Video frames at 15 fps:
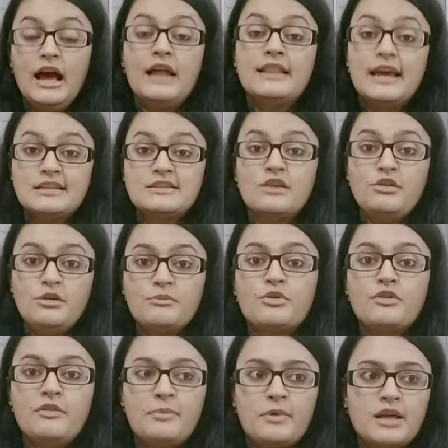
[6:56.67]
That's how you
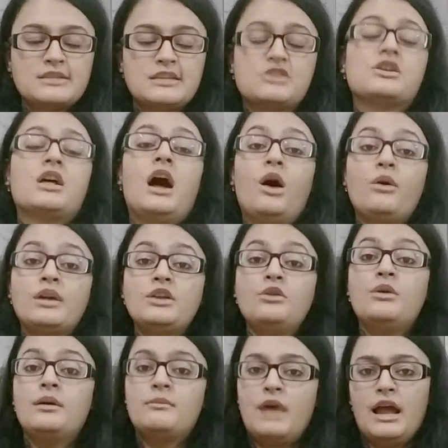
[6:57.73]
improve your pronunciation. How can
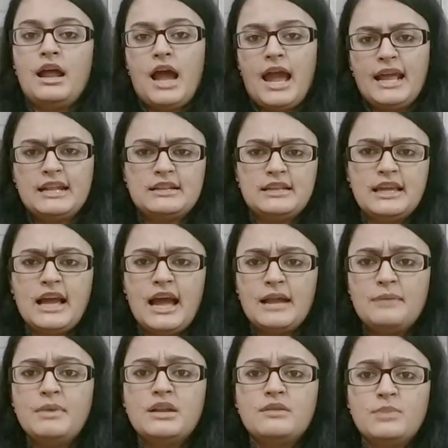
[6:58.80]
you? I think I had
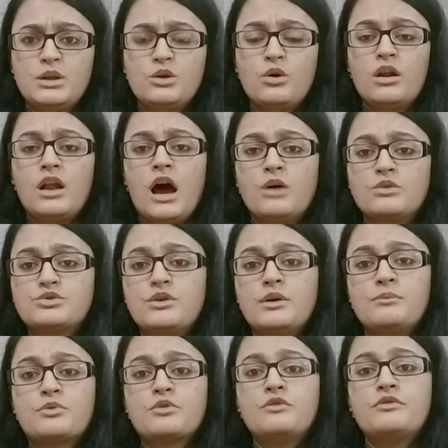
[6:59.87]
made a video on how to
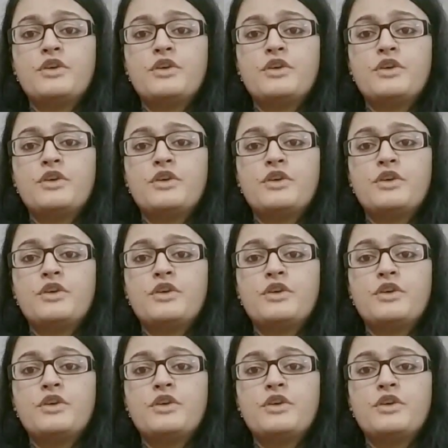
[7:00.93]
improve